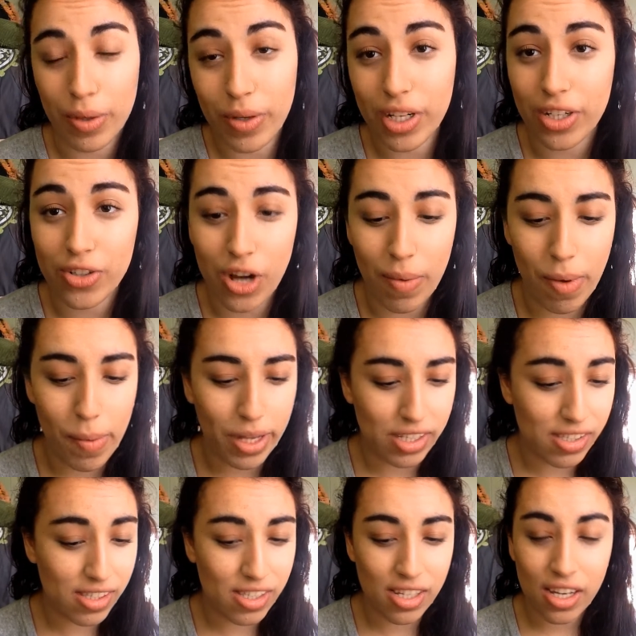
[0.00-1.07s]
but I'm going to try my
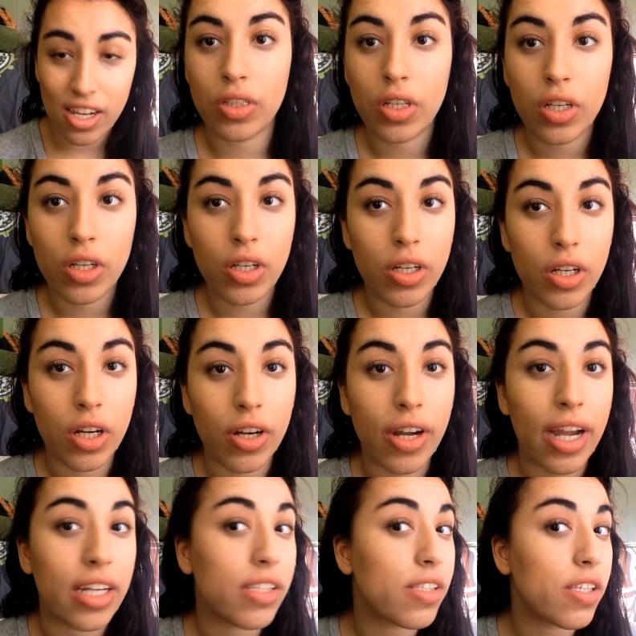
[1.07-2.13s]
best.
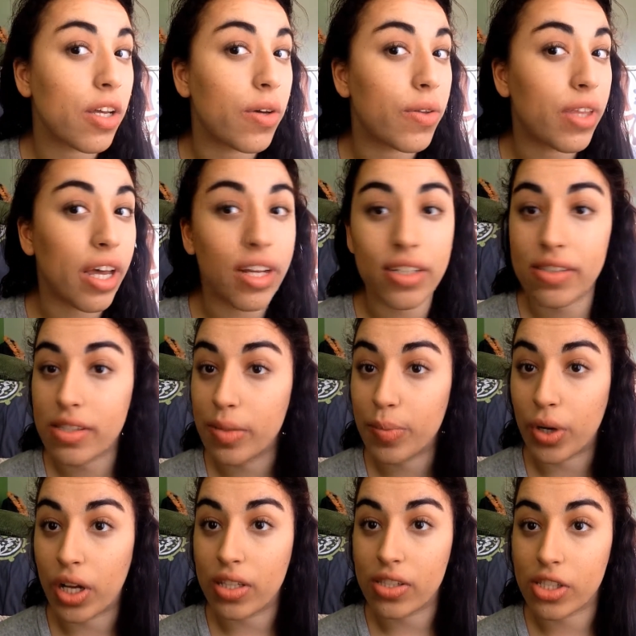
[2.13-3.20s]
Alright, so that is the
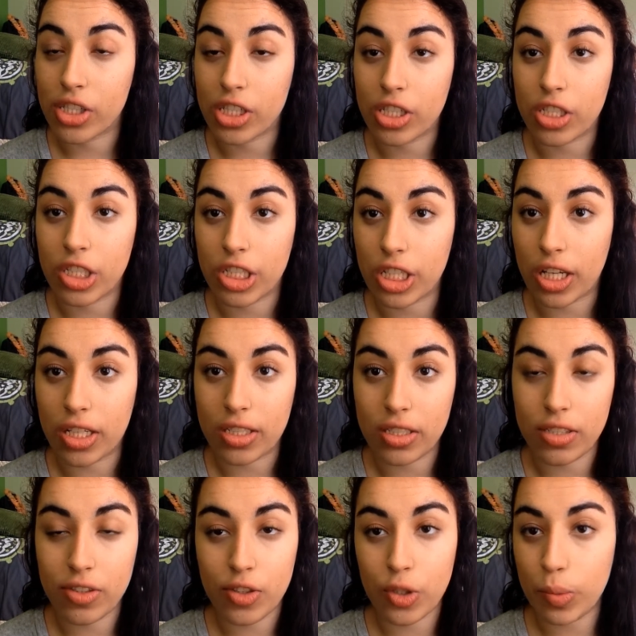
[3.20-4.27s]
bronzer
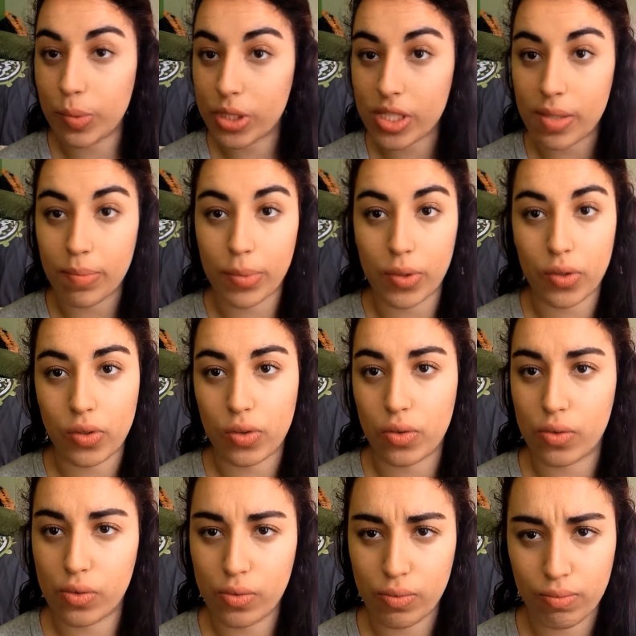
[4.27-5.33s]
done. Super
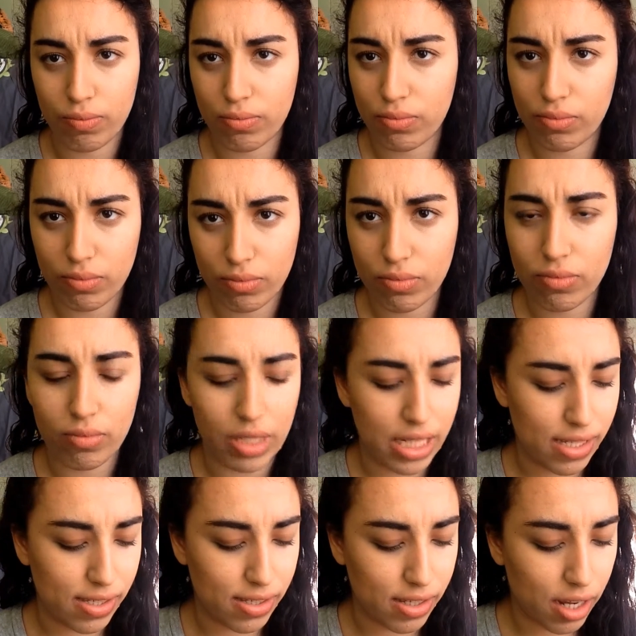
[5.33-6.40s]
simple,
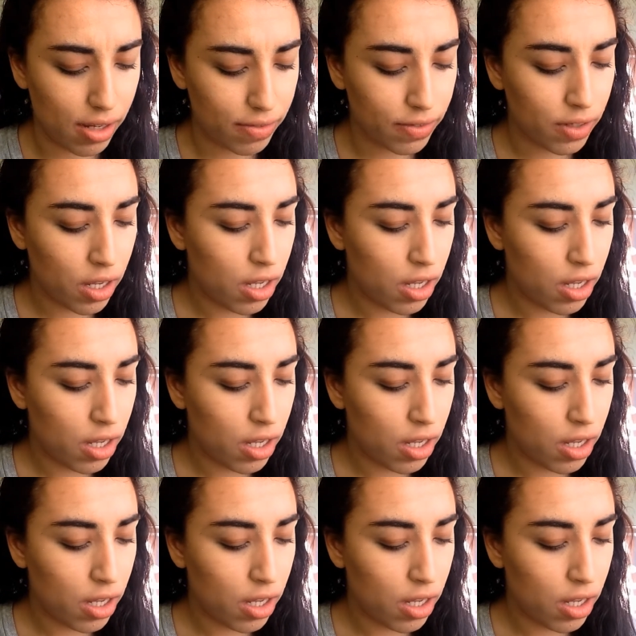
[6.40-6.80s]
easy stuff.